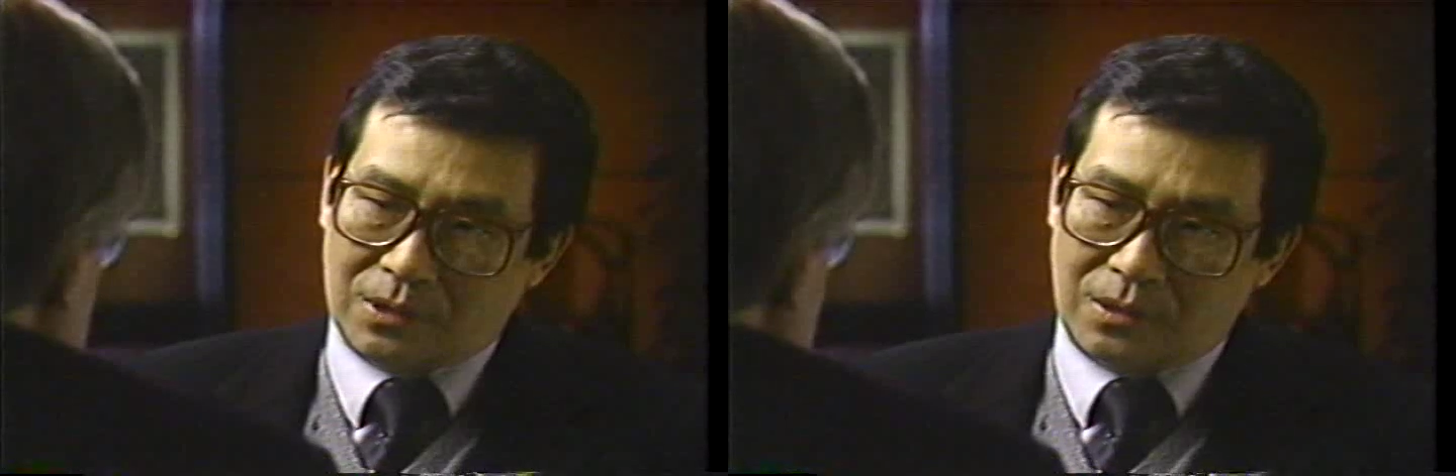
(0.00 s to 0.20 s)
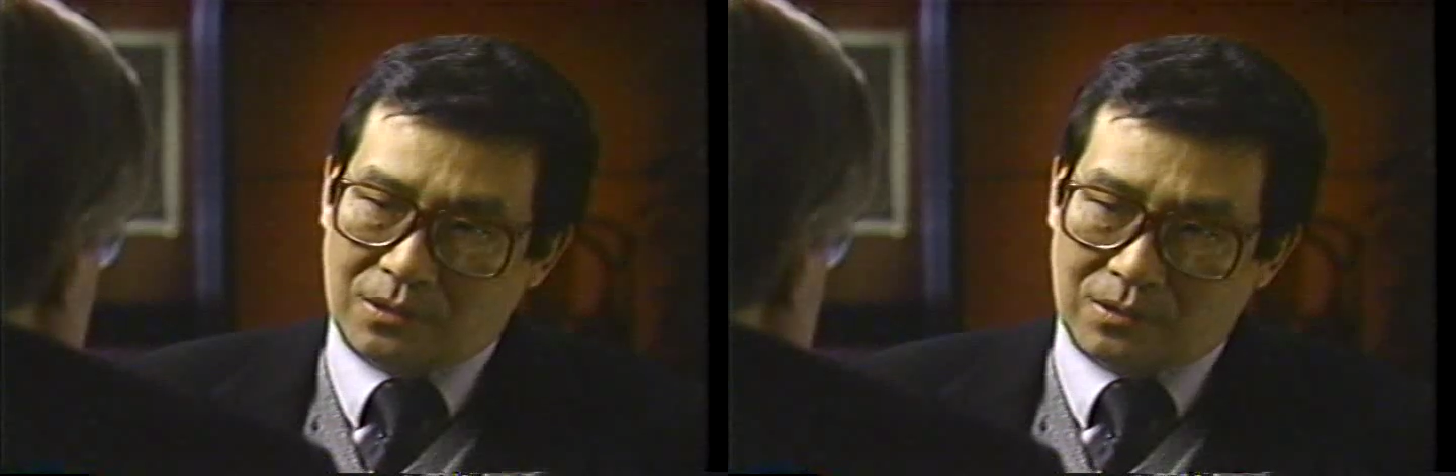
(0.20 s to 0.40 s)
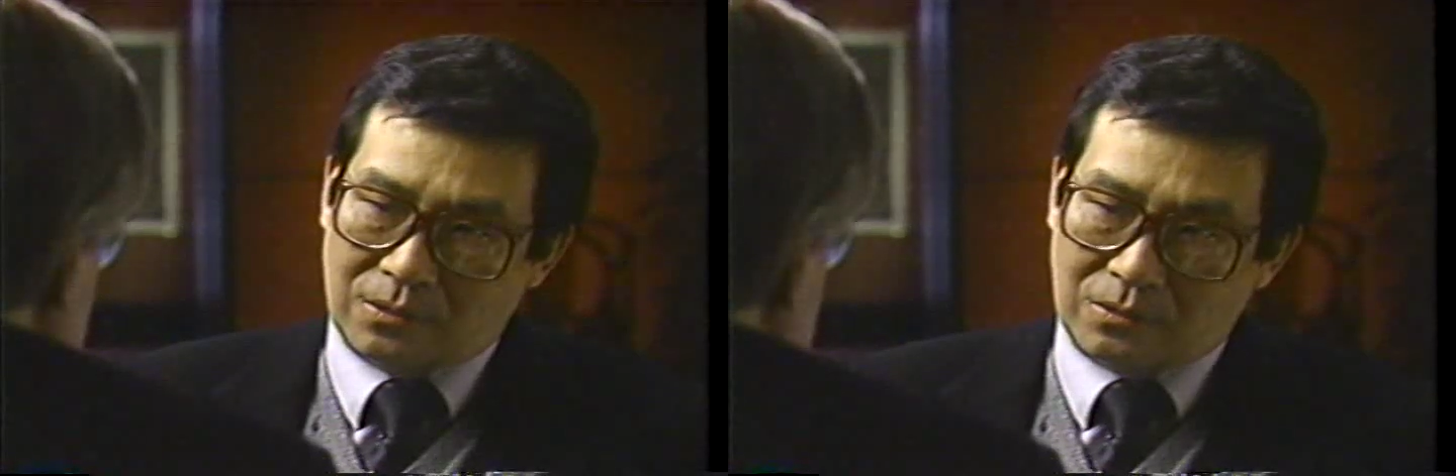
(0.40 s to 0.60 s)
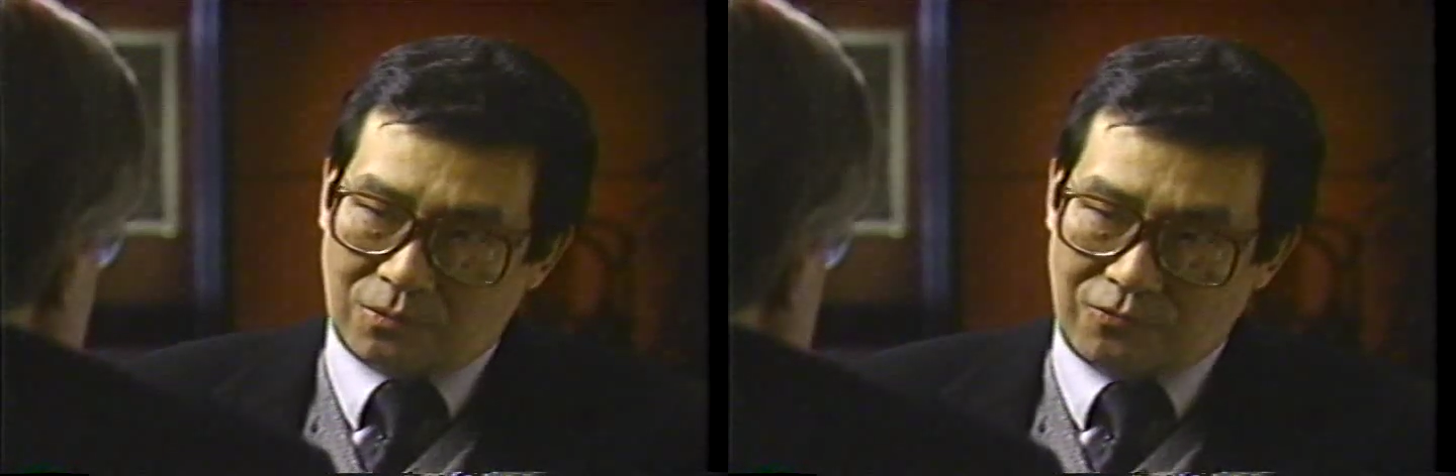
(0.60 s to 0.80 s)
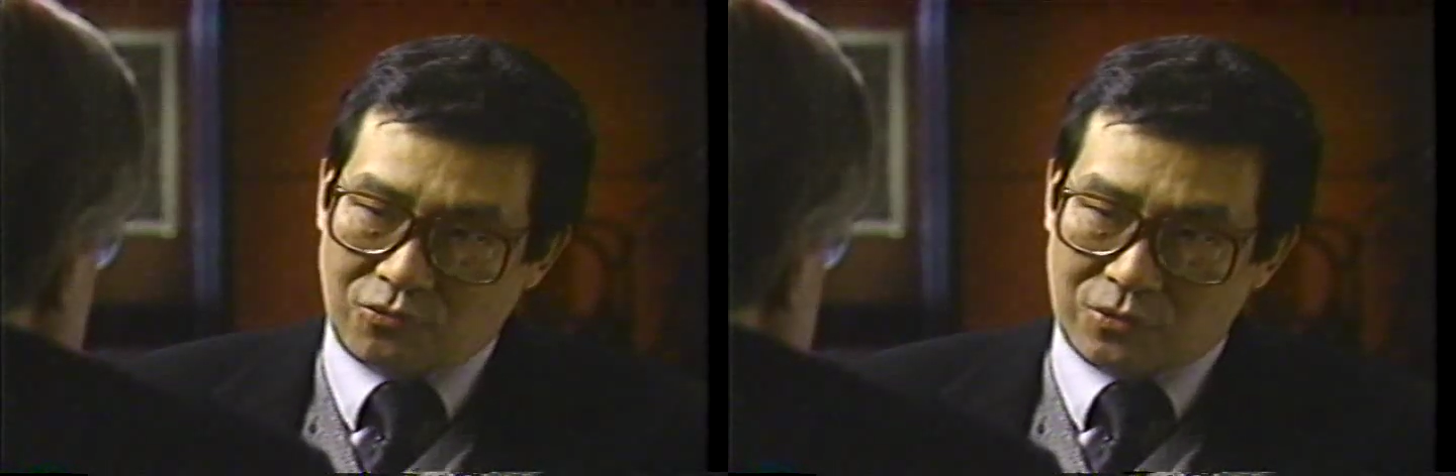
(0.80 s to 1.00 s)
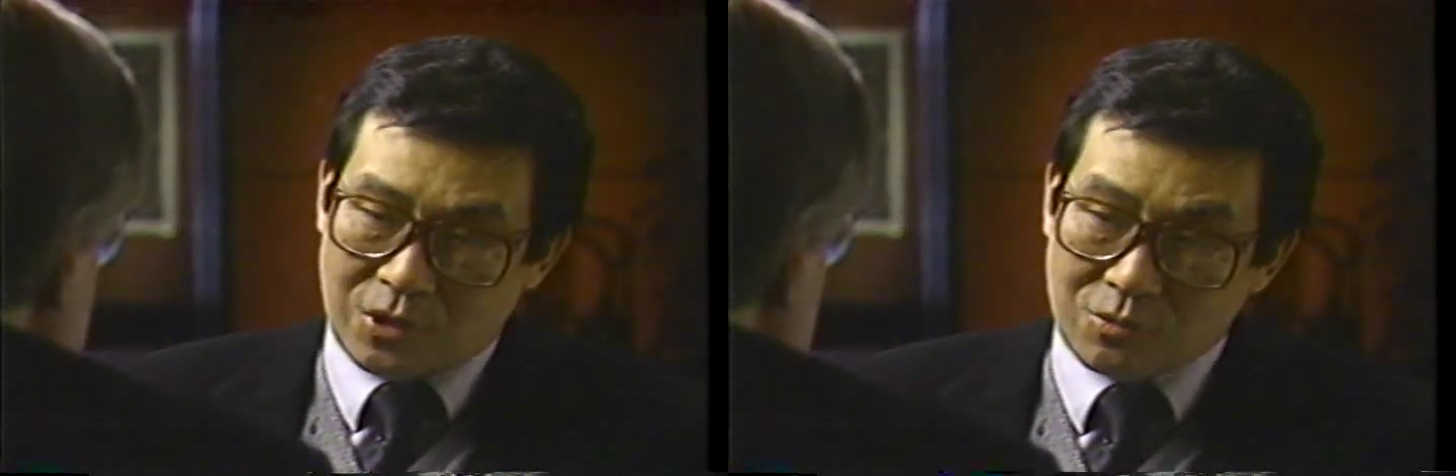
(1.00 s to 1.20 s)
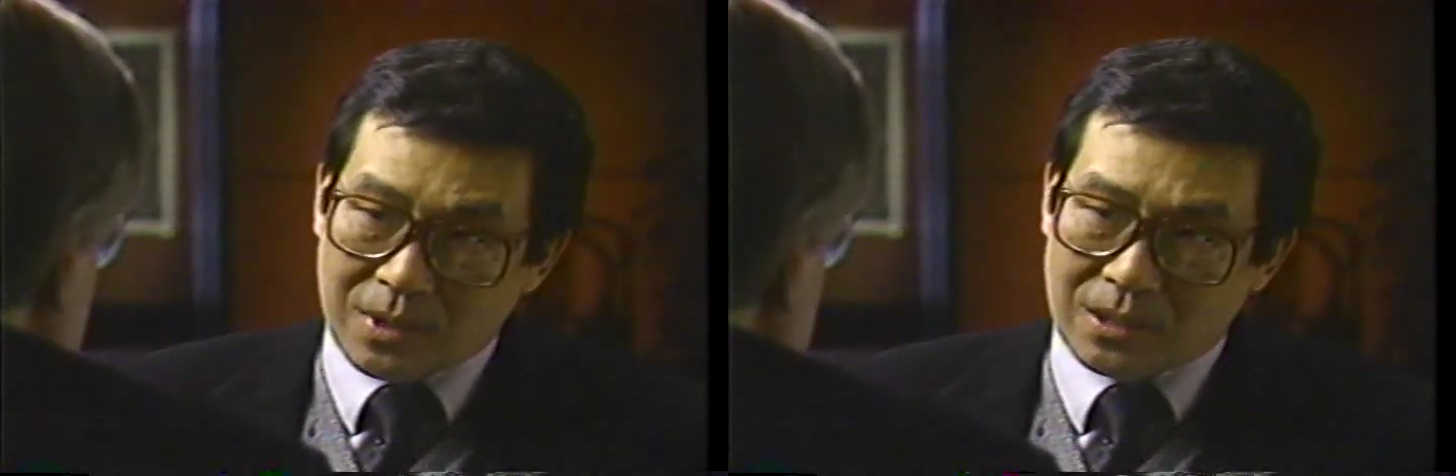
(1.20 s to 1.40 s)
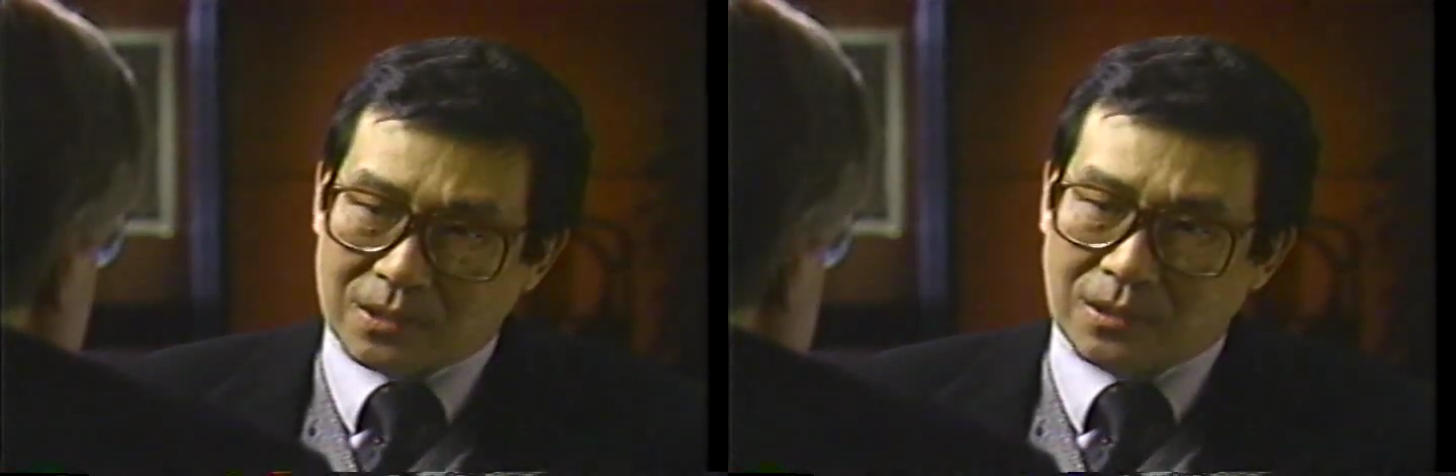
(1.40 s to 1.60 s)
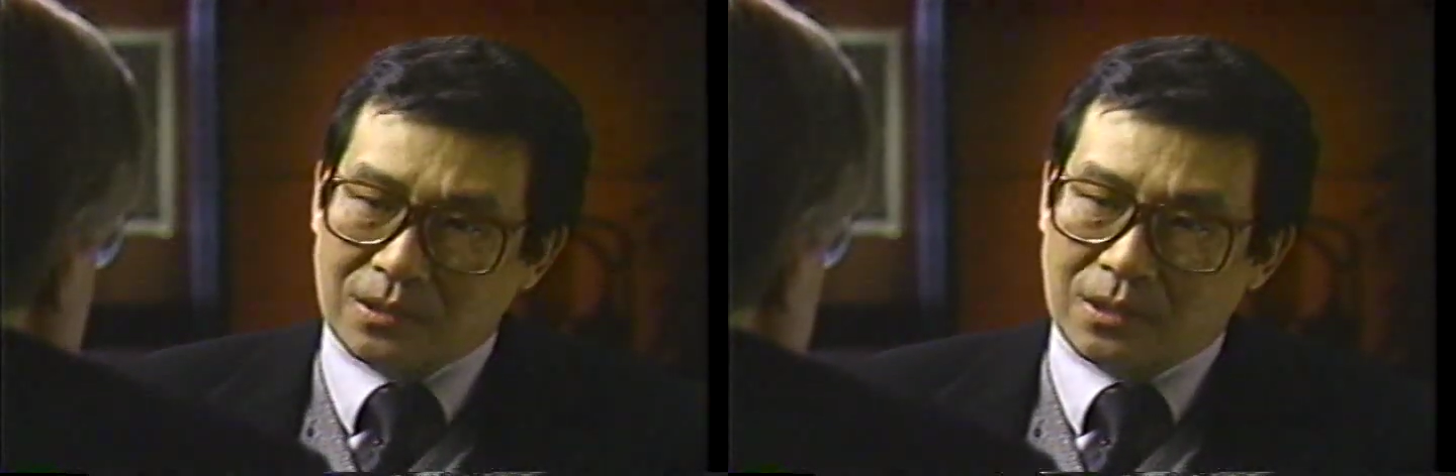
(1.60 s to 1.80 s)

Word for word: in Confucian humanism.